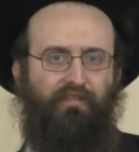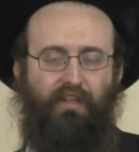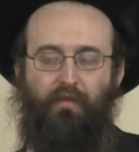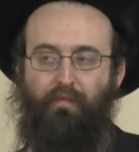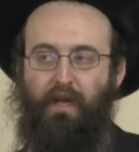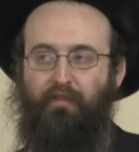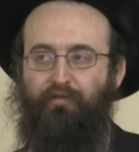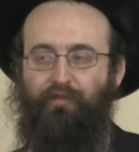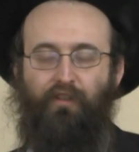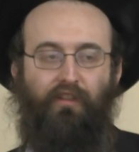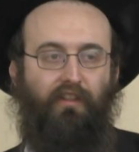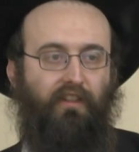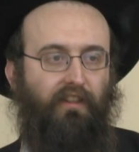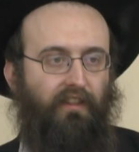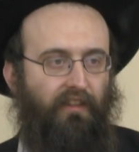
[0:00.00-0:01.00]
very painful
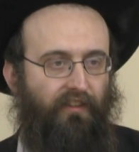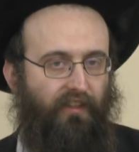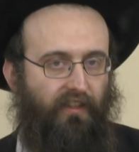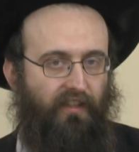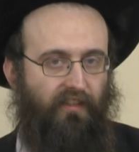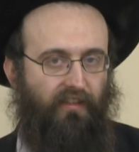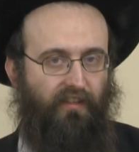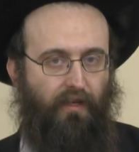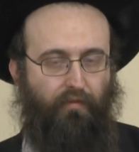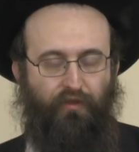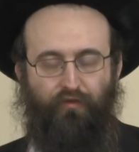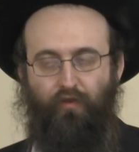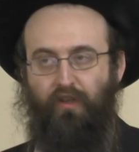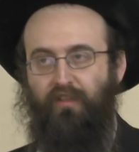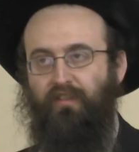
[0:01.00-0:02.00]
to hear the
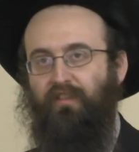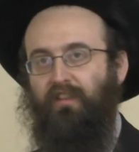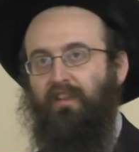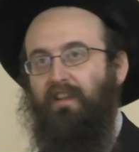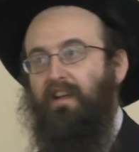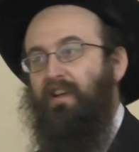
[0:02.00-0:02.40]
Rebbe's voice.